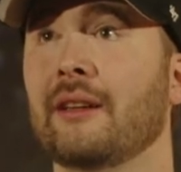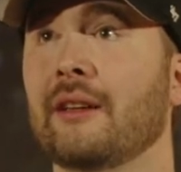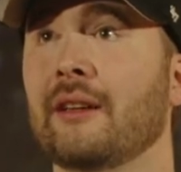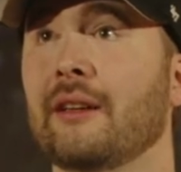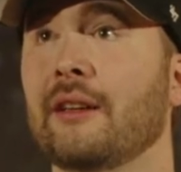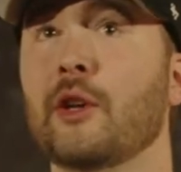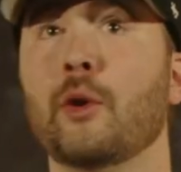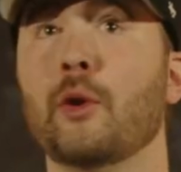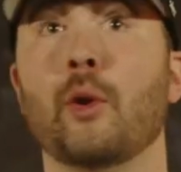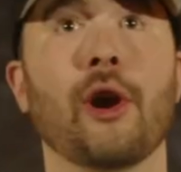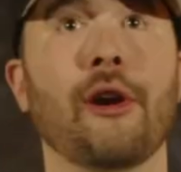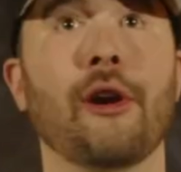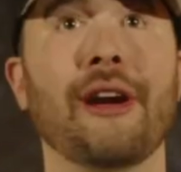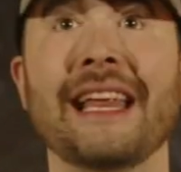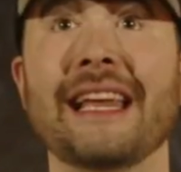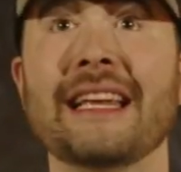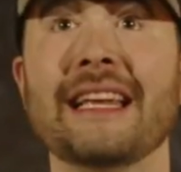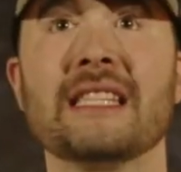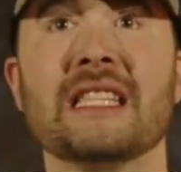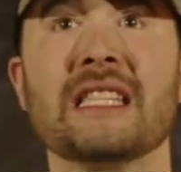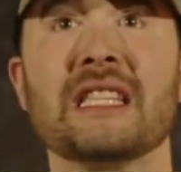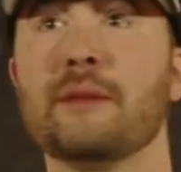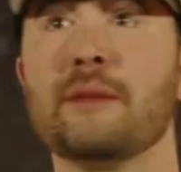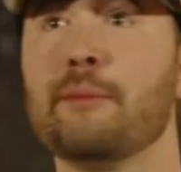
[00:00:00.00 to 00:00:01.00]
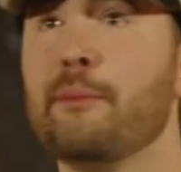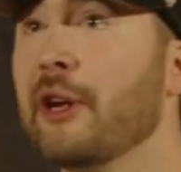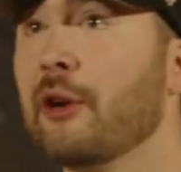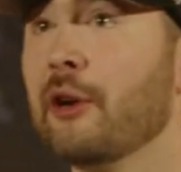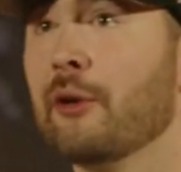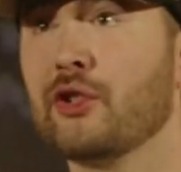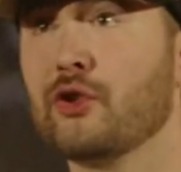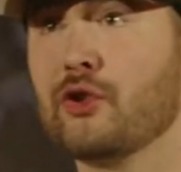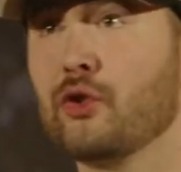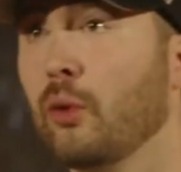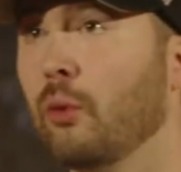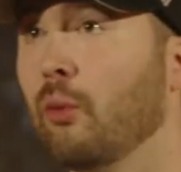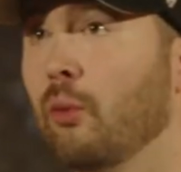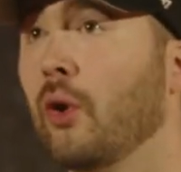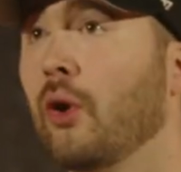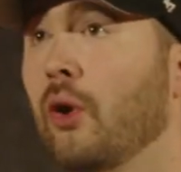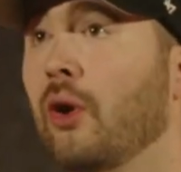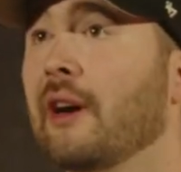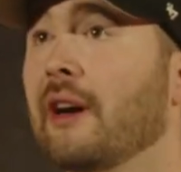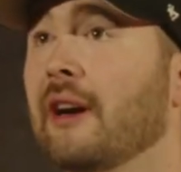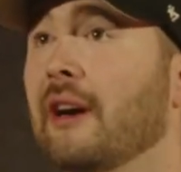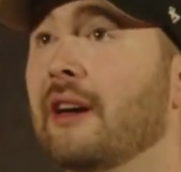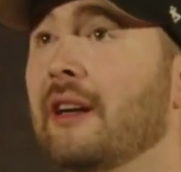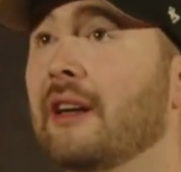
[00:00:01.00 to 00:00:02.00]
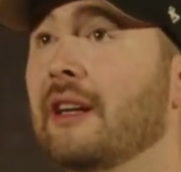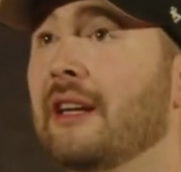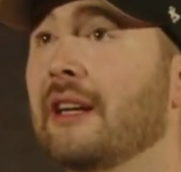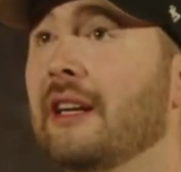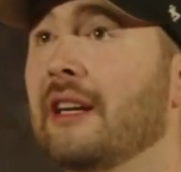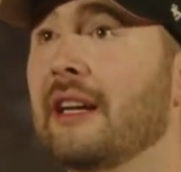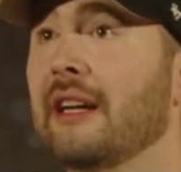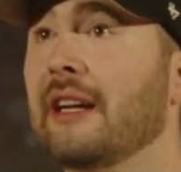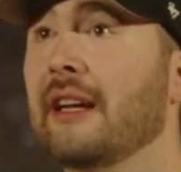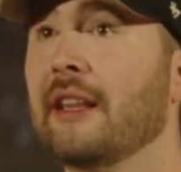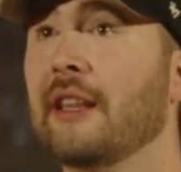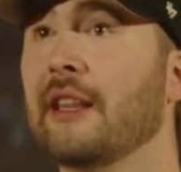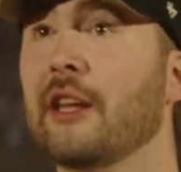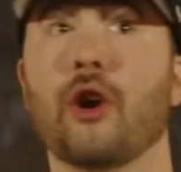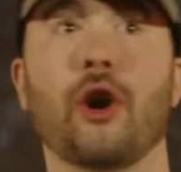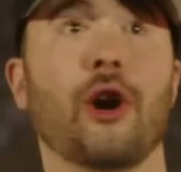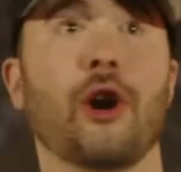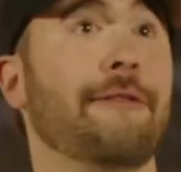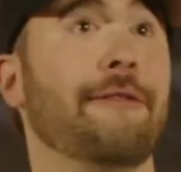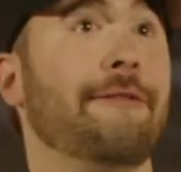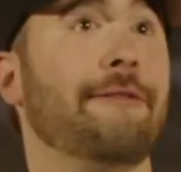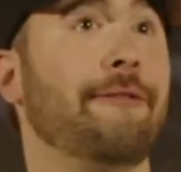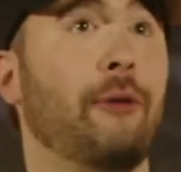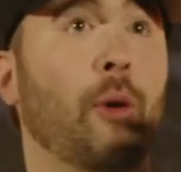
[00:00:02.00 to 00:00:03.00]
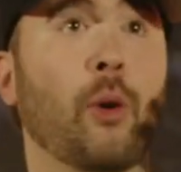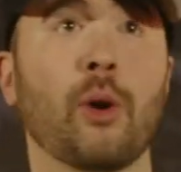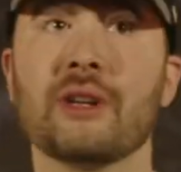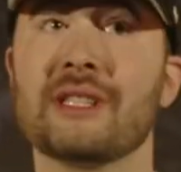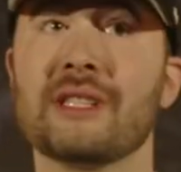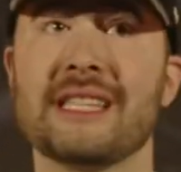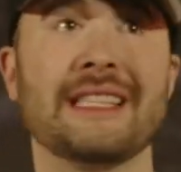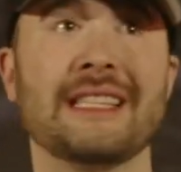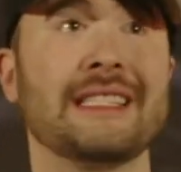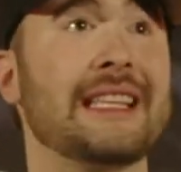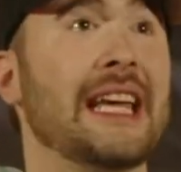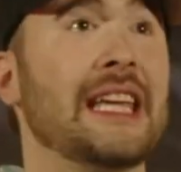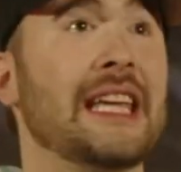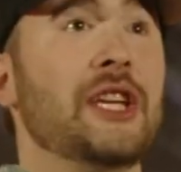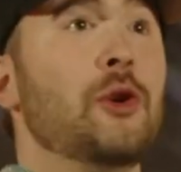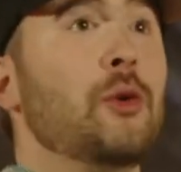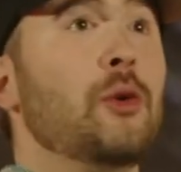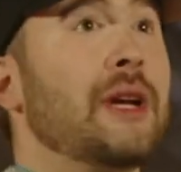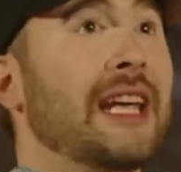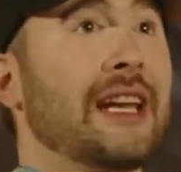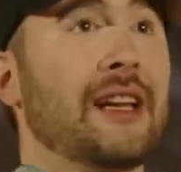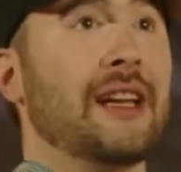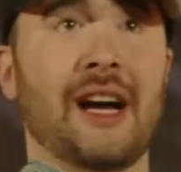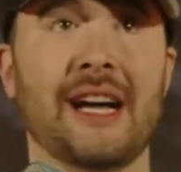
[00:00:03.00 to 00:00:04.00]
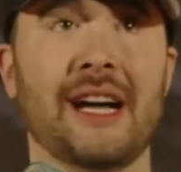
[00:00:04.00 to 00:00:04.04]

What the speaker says: You are in a spiritual war. There are forces that you cannot